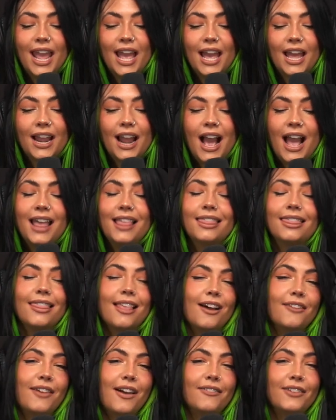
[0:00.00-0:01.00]
and I
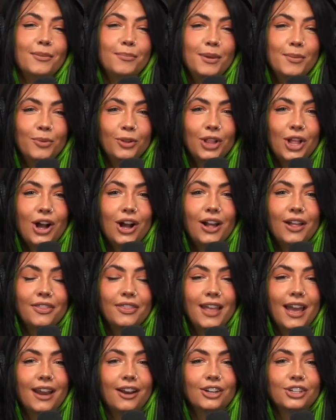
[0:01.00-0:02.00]
love having people
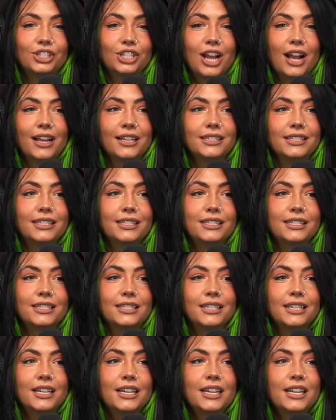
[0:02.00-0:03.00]
on that are
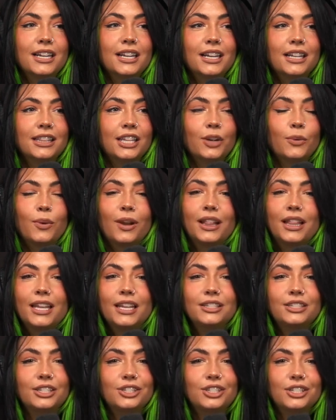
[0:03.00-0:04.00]
just, they're
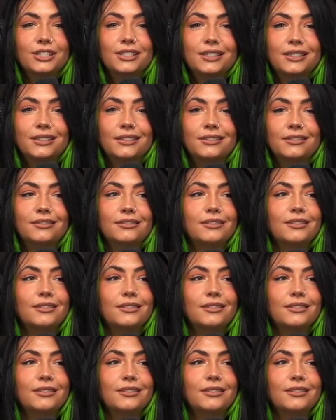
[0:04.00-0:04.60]
willing to just